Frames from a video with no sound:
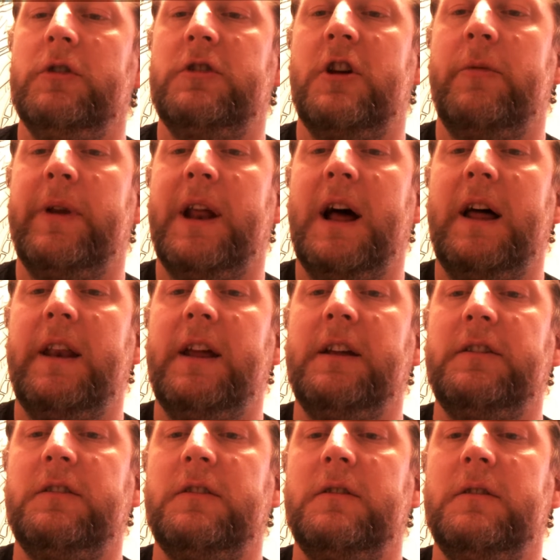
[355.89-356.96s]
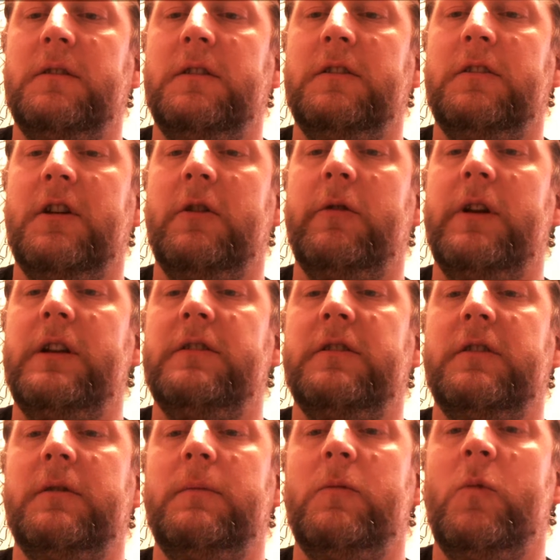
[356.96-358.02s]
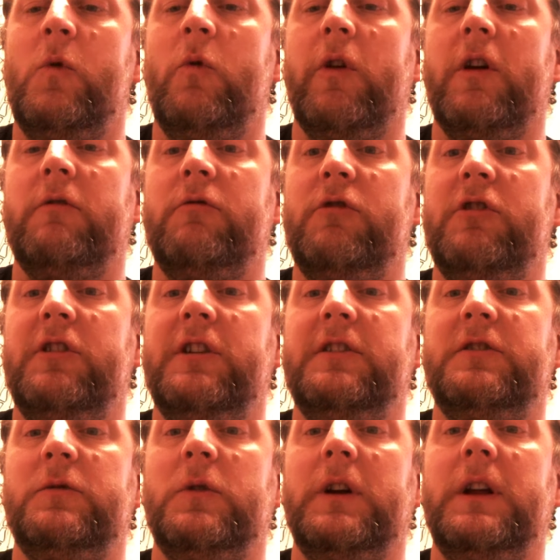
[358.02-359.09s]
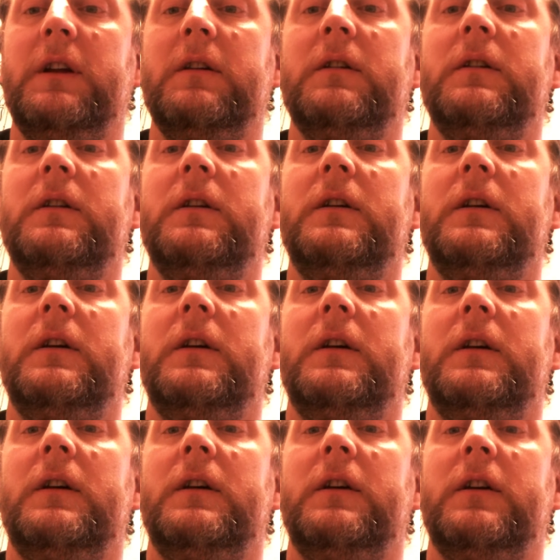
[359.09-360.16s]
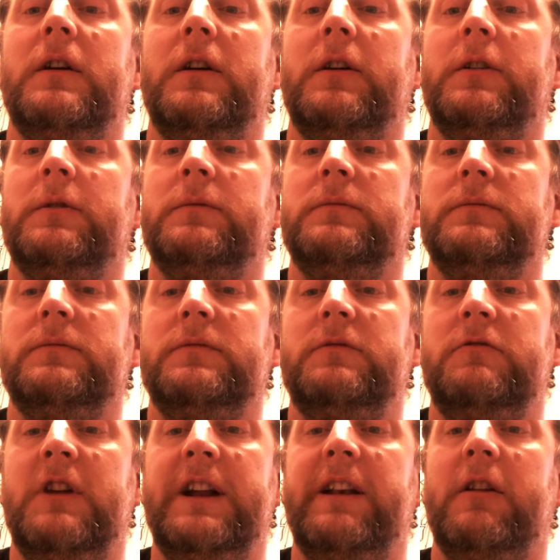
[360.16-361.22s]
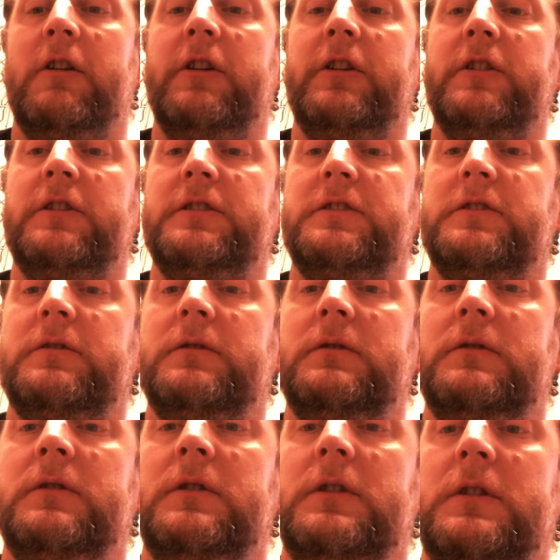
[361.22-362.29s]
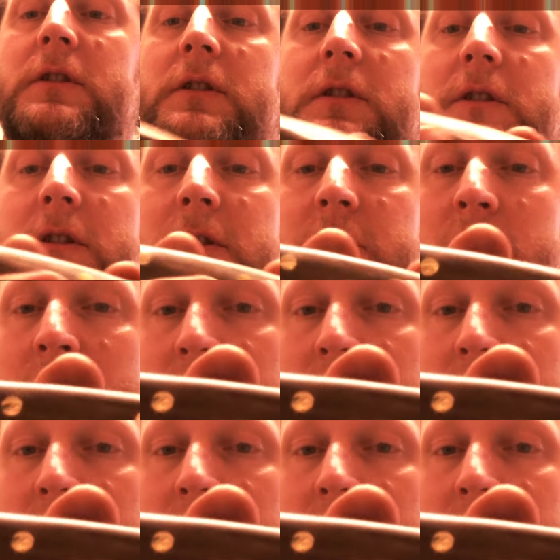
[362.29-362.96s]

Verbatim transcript: that's coming out of this is going into the walnut really sweet um, red liners that's